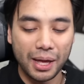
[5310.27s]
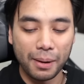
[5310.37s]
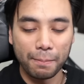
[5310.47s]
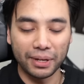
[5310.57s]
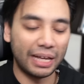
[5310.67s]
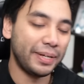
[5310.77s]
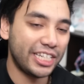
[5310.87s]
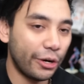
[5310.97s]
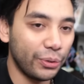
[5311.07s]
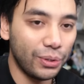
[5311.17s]
But let me
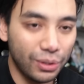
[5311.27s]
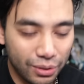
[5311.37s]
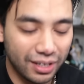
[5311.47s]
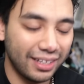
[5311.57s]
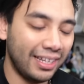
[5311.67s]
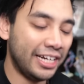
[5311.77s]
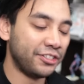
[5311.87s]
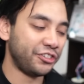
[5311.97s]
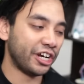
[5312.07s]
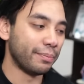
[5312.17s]
tell you, ladies
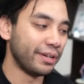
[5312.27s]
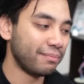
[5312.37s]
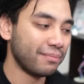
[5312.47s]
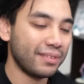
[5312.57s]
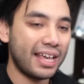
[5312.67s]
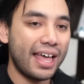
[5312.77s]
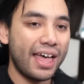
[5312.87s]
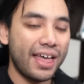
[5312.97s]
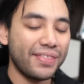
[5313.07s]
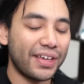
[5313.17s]
and gentlemen,
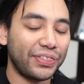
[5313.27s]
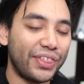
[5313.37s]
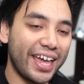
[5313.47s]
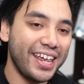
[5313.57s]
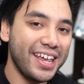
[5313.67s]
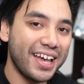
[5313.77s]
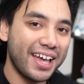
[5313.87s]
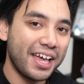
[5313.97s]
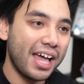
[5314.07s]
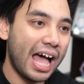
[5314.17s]
that they
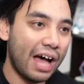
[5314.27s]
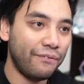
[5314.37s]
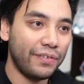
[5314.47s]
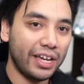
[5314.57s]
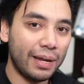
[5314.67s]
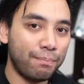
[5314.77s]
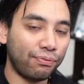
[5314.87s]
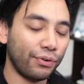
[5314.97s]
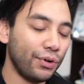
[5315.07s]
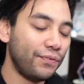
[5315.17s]
have
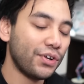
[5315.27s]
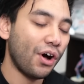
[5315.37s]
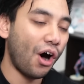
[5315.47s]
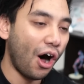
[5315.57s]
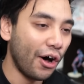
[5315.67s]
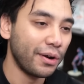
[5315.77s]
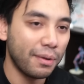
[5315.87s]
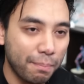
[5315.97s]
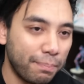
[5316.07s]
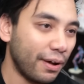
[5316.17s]
improved
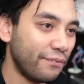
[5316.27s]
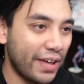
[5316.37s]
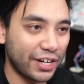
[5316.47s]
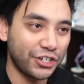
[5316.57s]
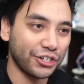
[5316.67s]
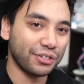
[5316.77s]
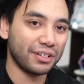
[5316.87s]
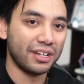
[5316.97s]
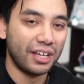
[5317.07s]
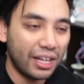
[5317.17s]
on perfection,
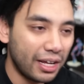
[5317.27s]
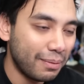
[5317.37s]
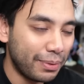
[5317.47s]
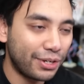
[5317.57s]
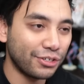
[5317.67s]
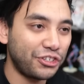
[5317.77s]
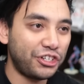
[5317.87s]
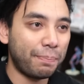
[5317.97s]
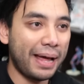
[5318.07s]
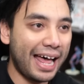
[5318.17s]
because
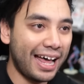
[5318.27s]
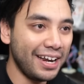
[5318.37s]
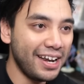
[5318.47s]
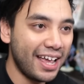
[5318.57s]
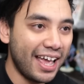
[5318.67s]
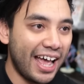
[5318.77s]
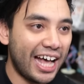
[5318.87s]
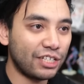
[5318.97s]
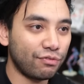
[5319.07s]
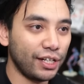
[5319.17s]
Japan
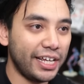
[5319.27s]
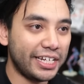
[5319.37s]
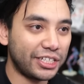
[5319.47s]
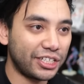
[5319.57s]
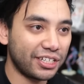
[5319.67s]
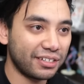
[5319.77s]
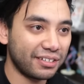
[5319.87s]
has released